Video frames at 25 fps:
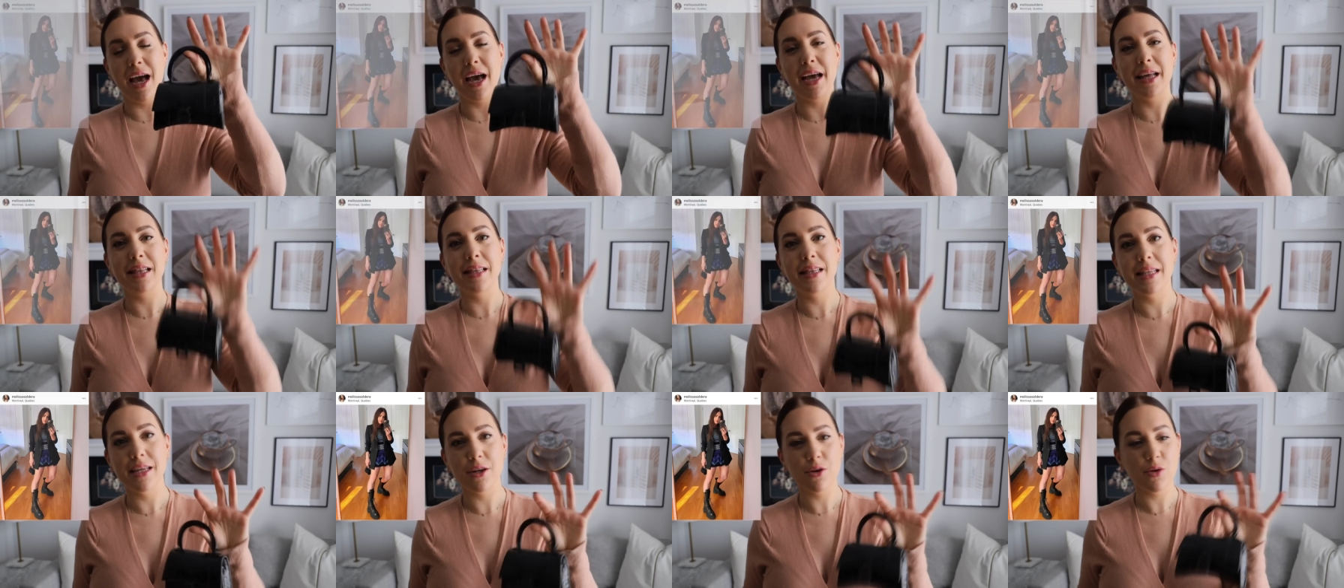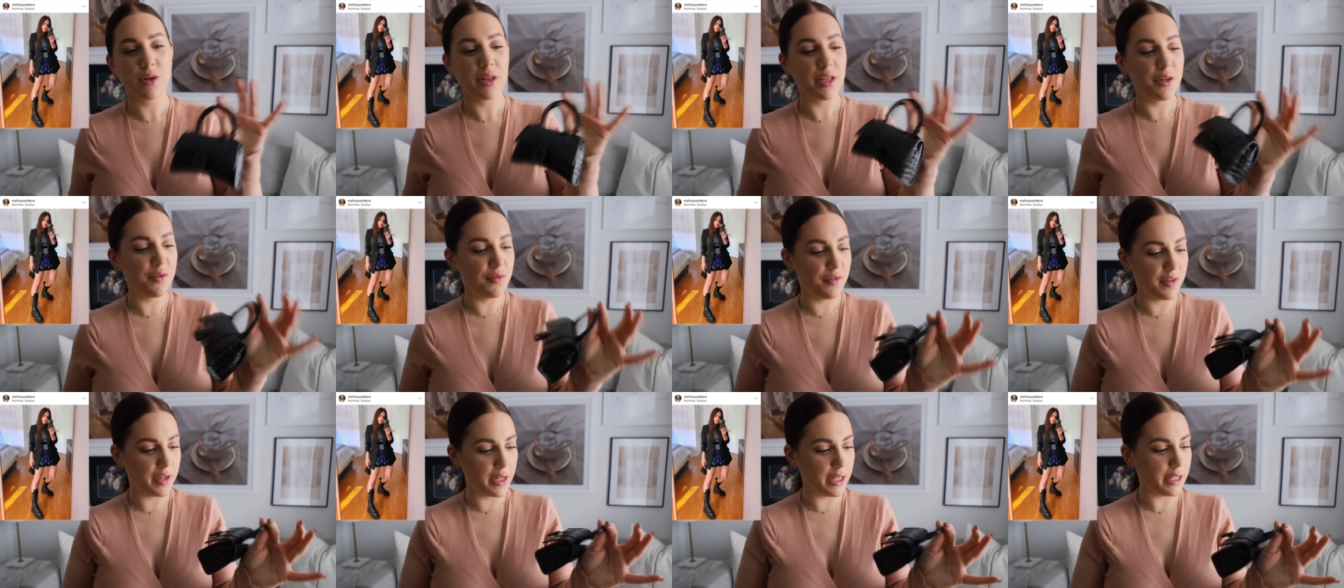I
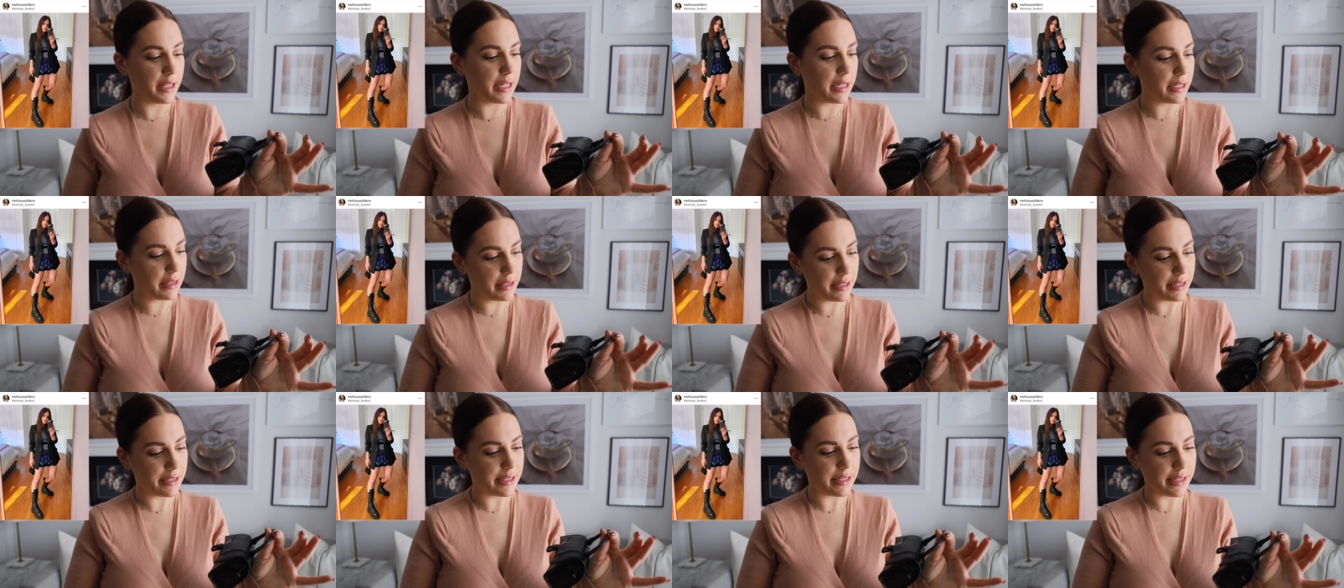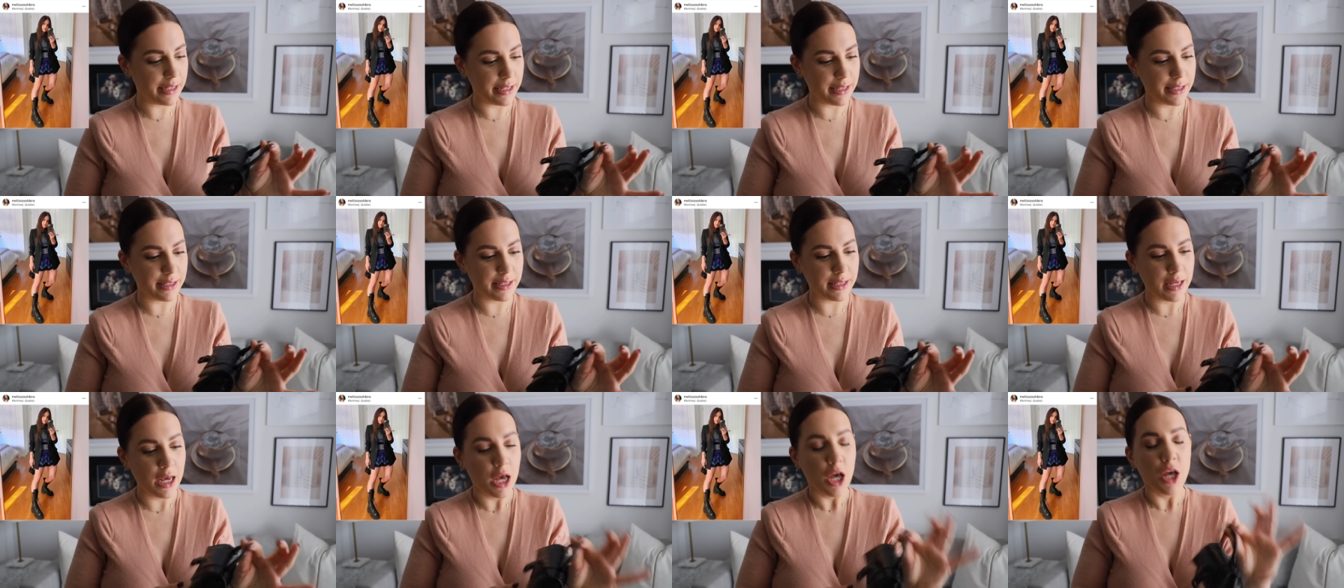literally feel like this
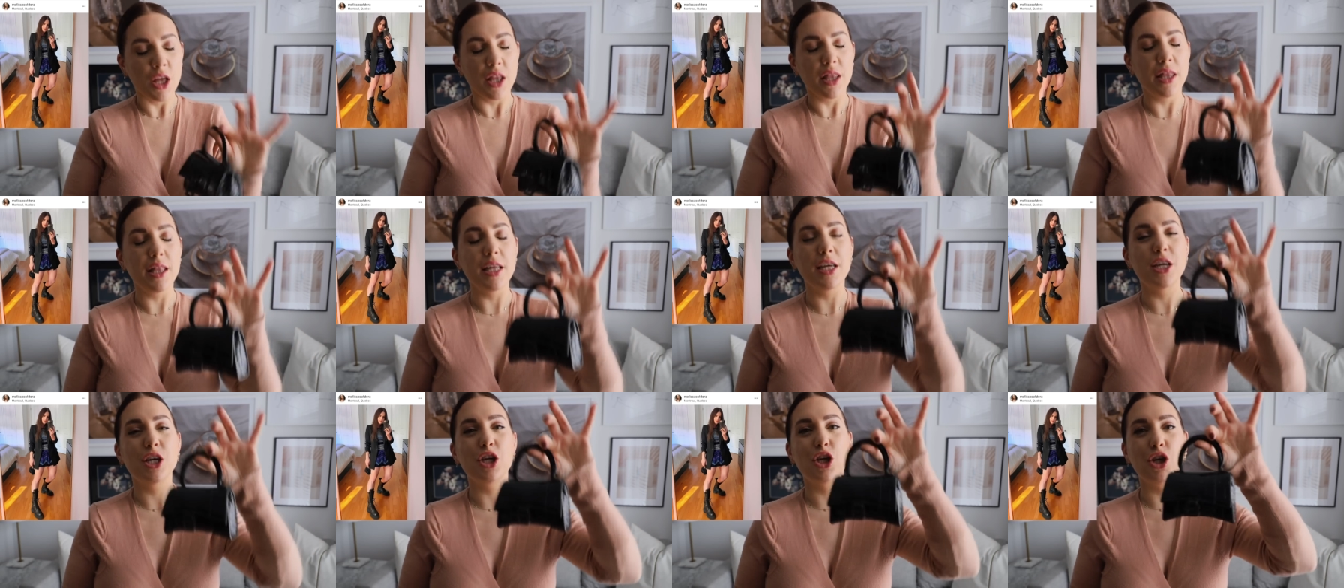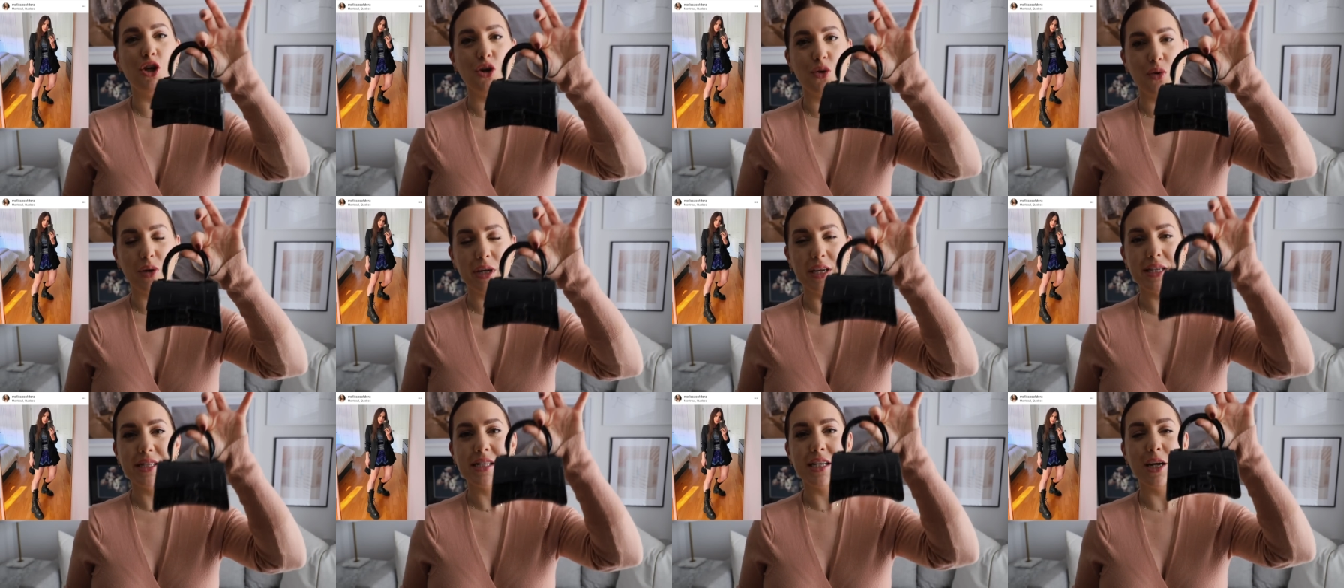is the
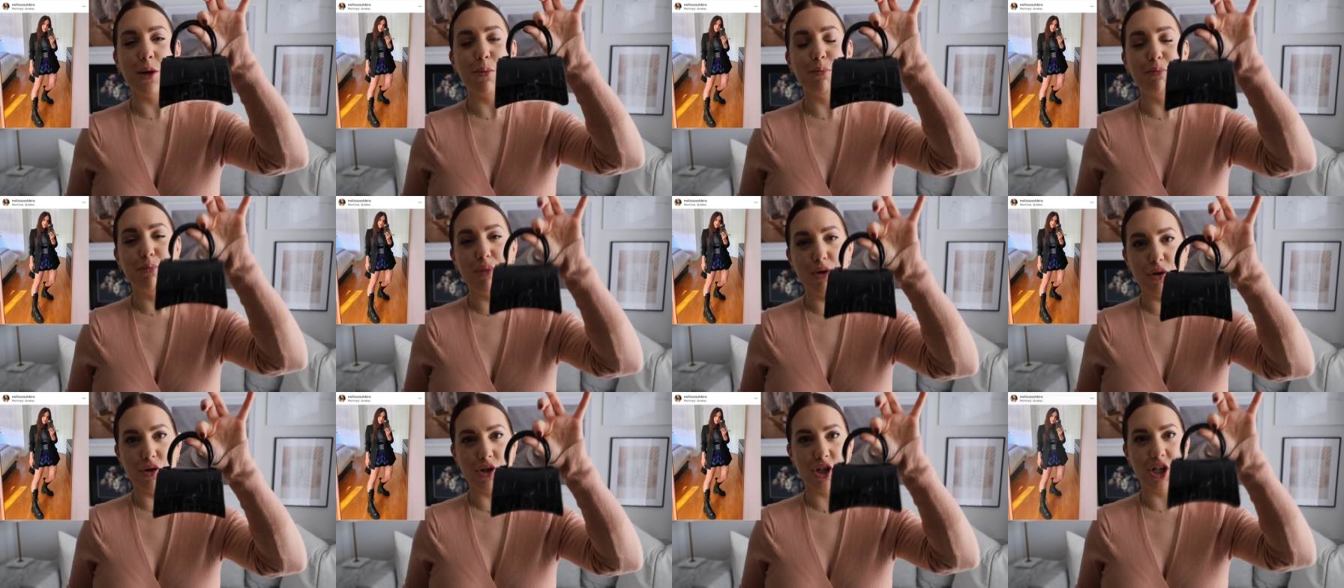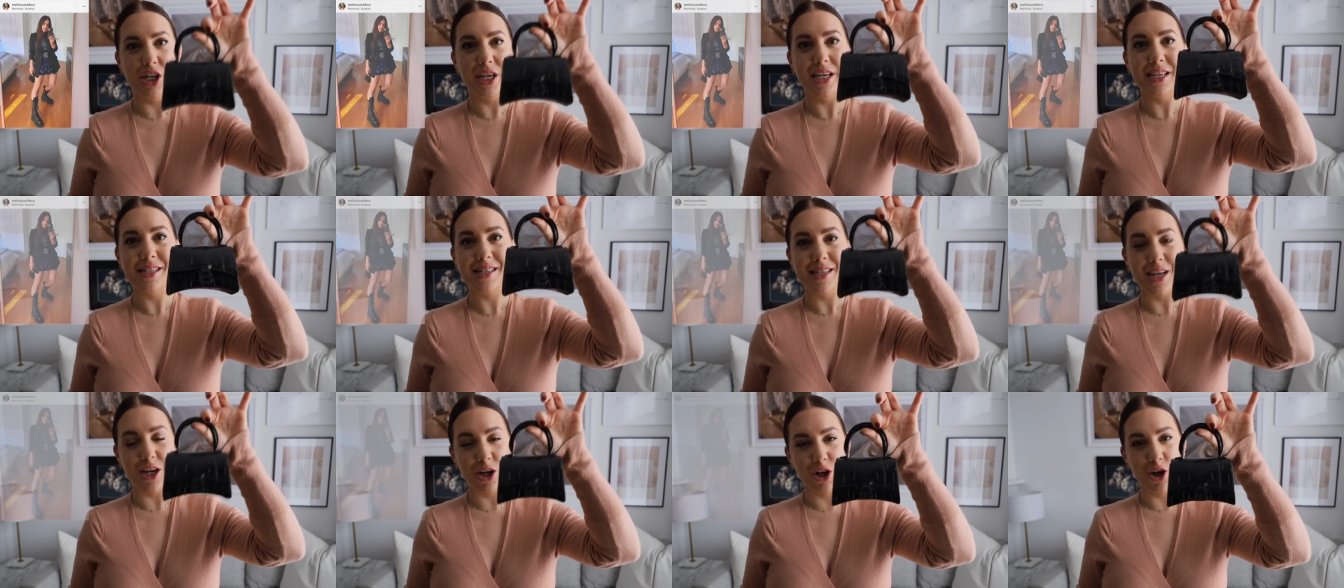cutest,
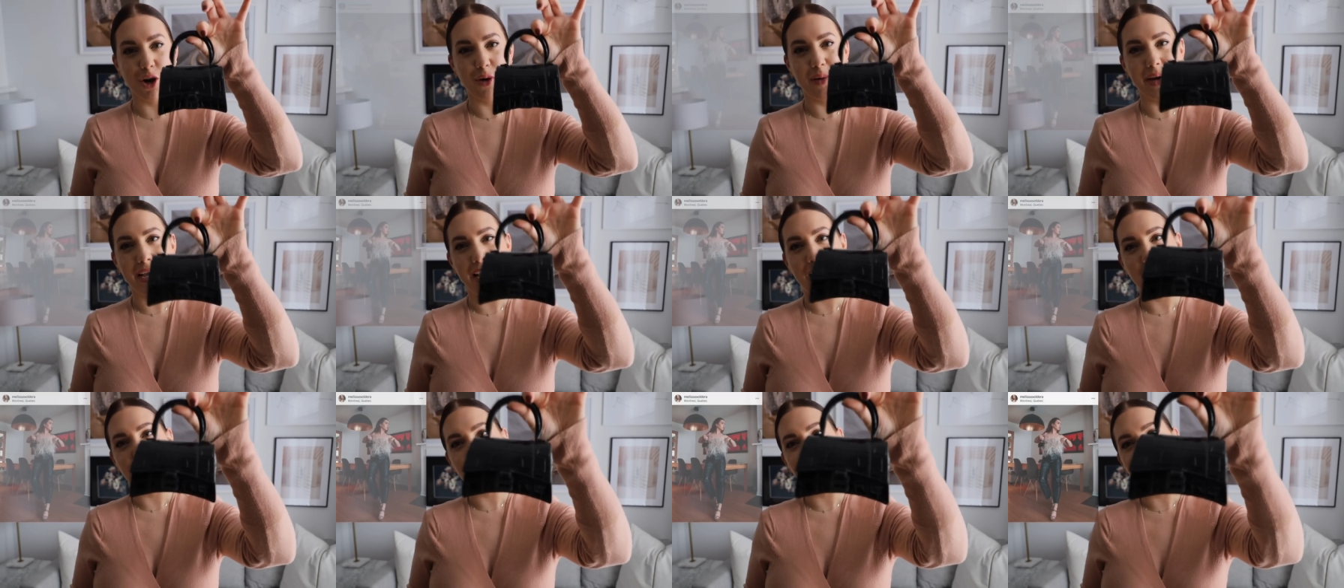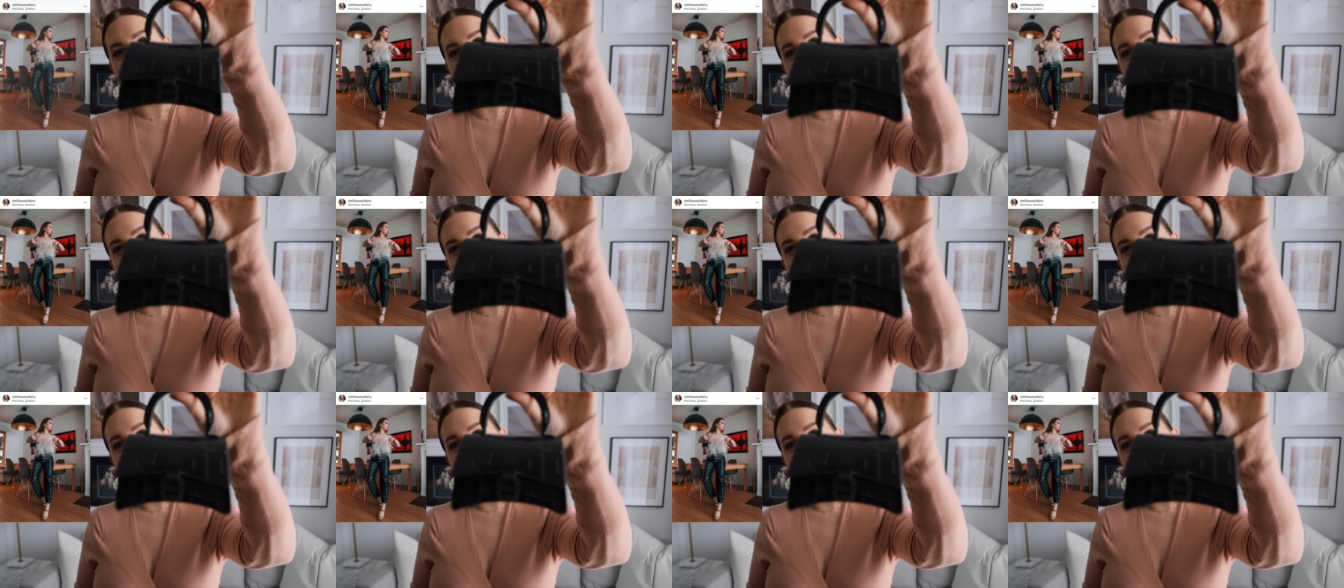bougiest going out